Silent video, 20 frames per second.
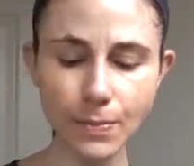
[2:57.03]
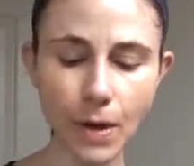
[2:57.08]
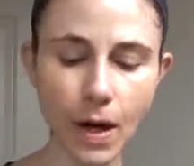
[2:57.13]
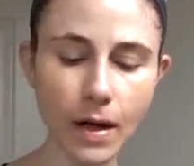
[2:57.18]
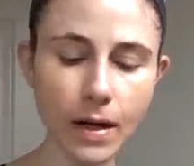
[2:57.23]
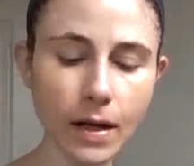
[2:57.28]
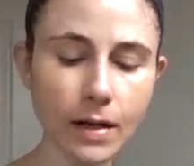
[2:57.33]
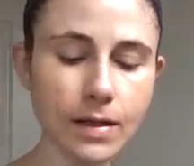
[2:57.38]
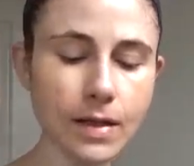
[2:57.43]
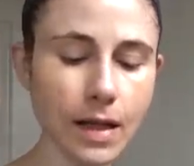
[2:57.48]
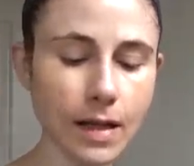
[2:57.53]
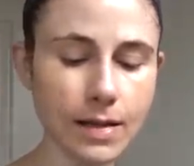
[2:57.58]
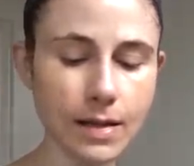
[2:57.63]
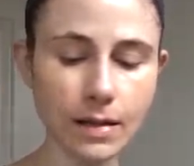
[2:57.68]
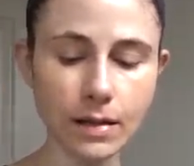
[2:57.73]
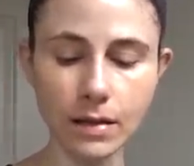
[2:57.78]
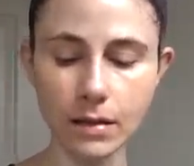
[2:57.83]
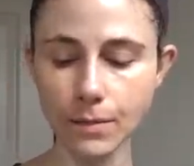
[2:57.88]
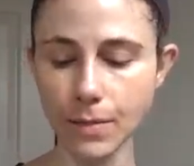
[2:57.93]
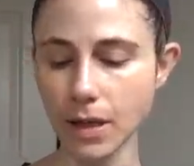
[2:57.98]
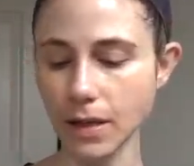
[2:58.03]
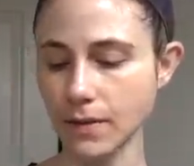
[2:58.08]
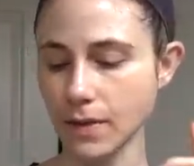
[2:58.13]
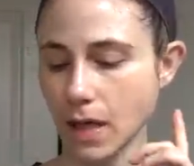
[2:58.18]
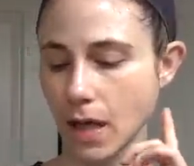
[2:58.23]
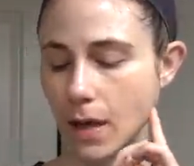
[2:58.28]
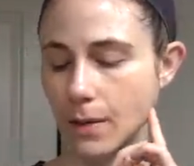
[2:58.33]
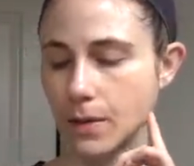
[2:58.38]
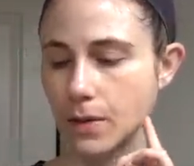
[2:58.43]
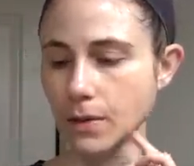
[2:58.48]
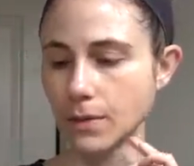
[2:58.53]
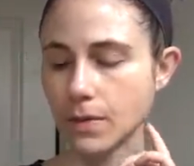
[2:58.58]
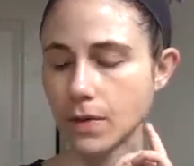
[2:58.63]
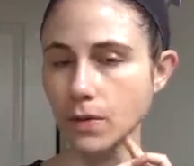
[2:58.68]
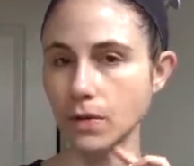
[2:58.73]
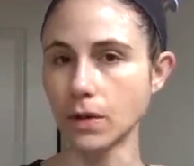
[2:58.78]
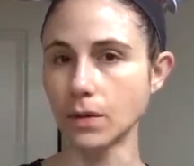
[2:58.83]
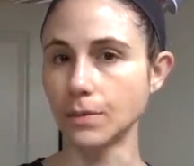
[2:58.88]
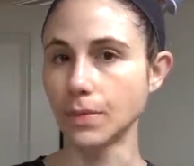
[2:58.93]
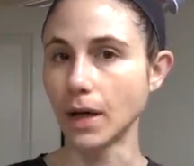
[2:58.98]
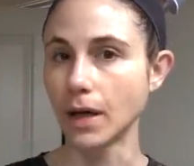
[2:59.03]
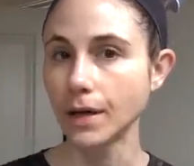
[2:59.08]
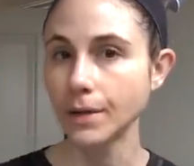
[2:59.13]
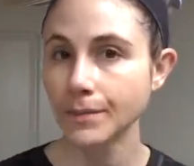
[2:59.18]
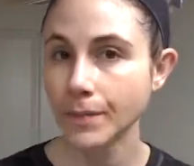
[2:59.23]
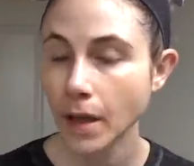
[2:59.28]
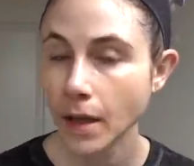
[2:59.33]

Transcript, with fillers: product takes a little bit of time to absorb, but